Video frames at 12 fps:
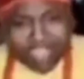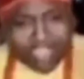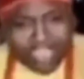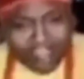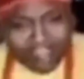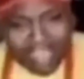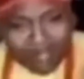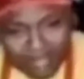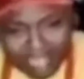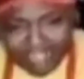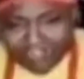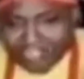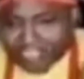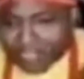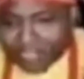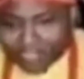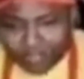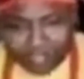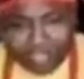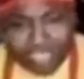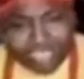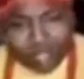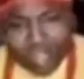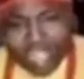If I believe that I'm a spirit,
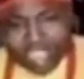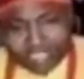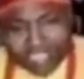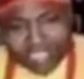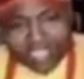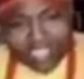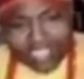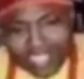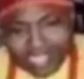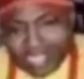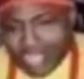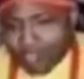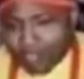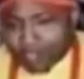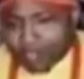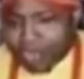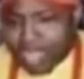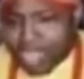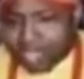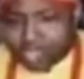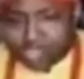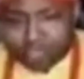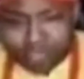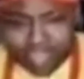that's why I say, canal people are
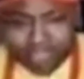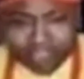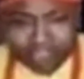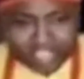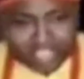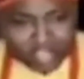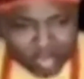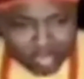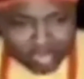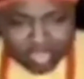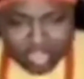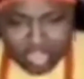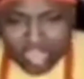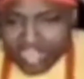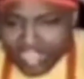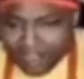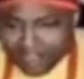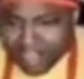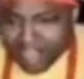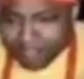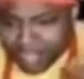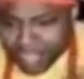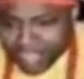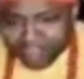not meant for this struggle. If I
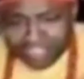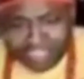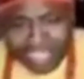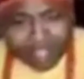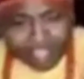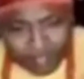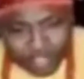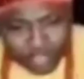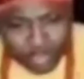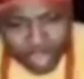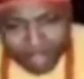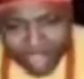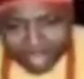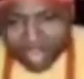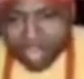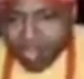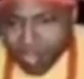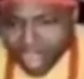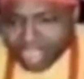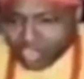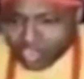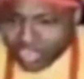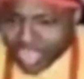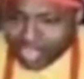believe that I'm a spiritual man, why
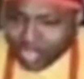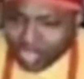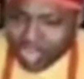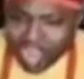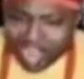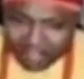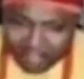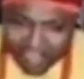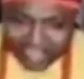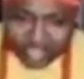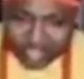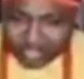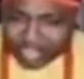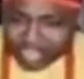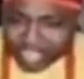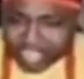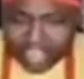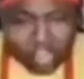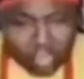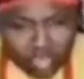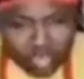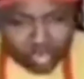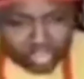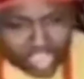should I go and fight somebody
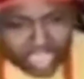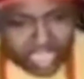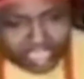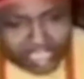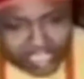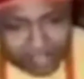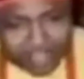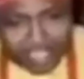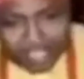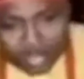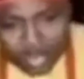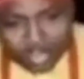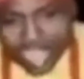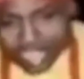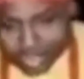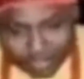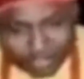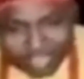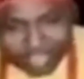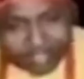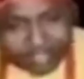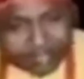who said that the spirit told her something?